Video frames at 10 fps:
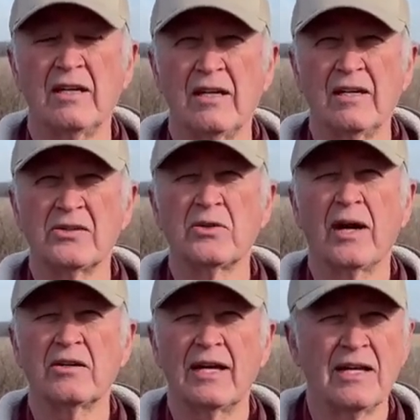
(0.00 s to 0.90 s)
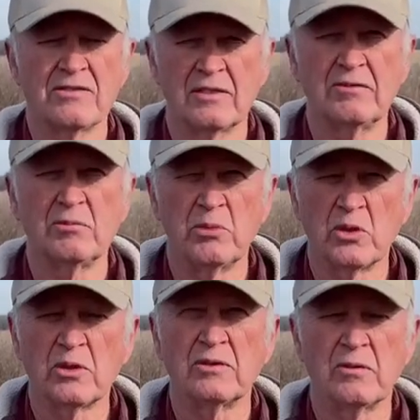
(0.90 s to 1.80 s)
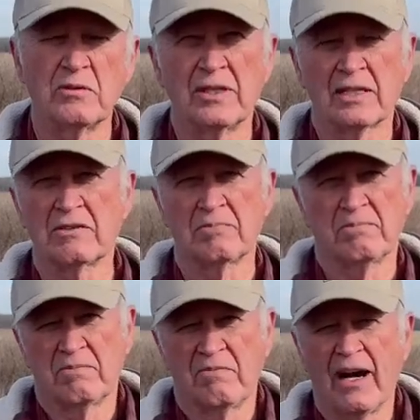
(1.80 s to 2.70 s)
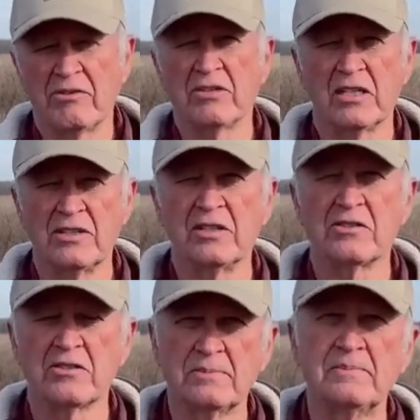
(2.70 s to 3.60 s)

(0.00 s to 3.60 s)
and try to enhance it even more over the next 5 or 10 years.